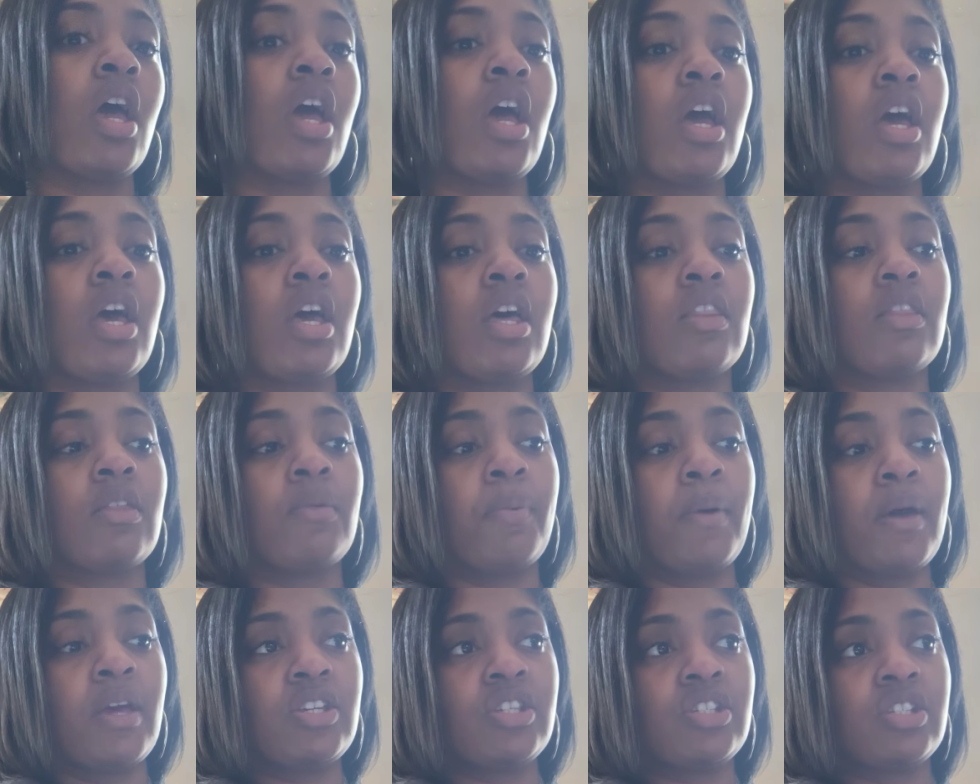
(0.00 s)
and
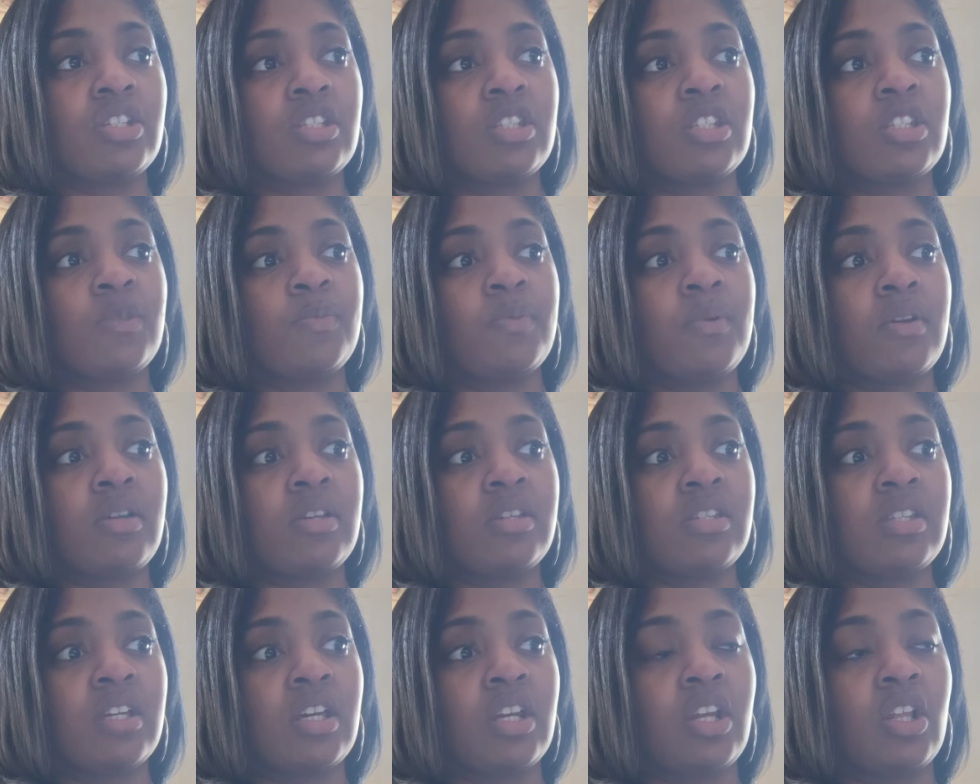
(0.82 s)
the patient is
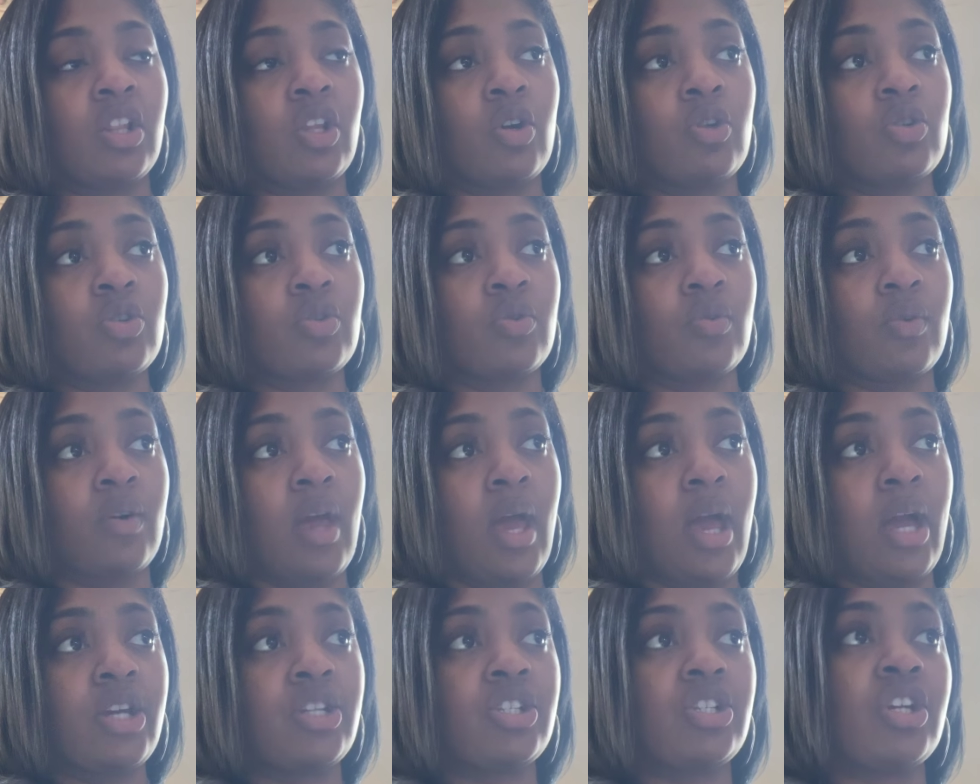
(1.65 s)
experiencing an allergic
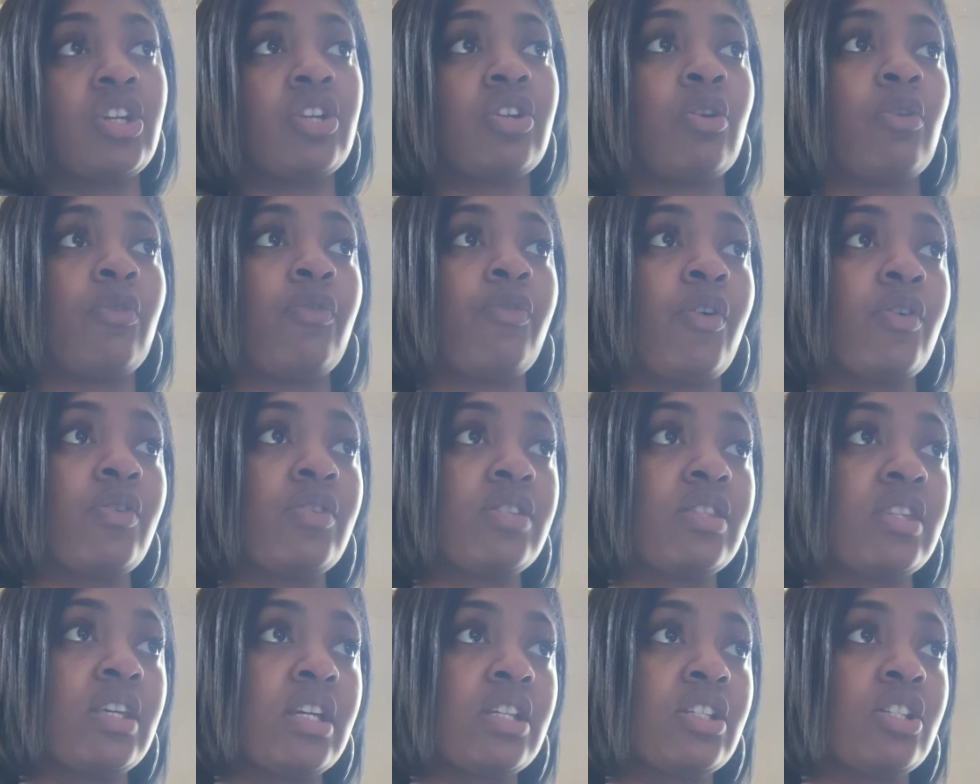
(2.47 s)
reaction, your
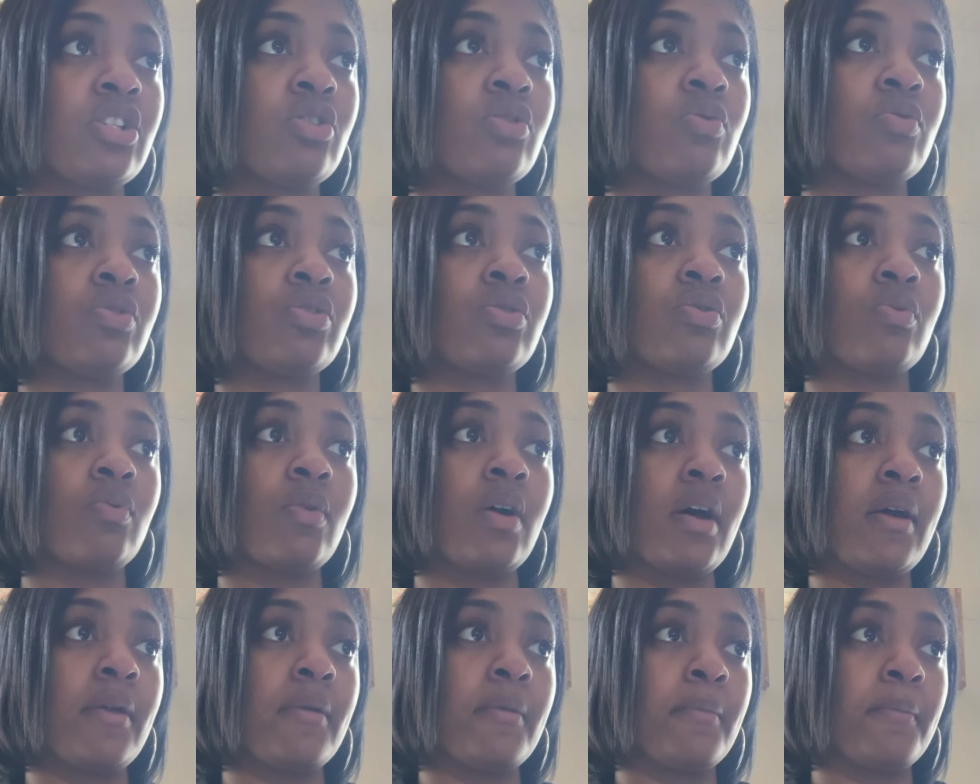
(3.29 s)
first thing to do is do
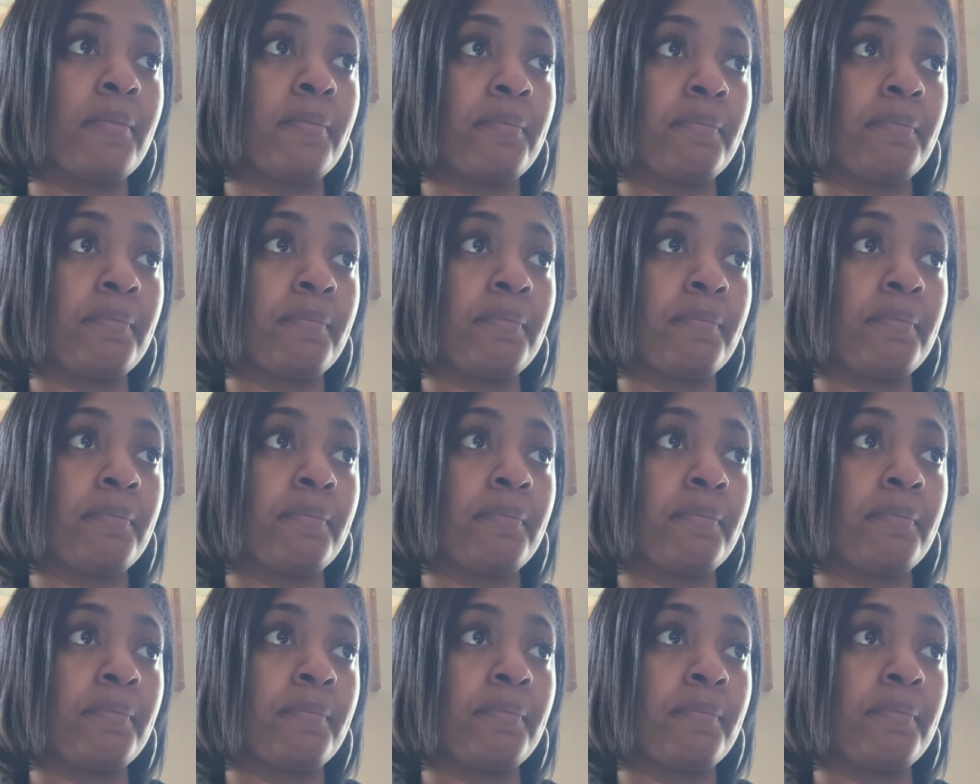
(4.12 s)
what?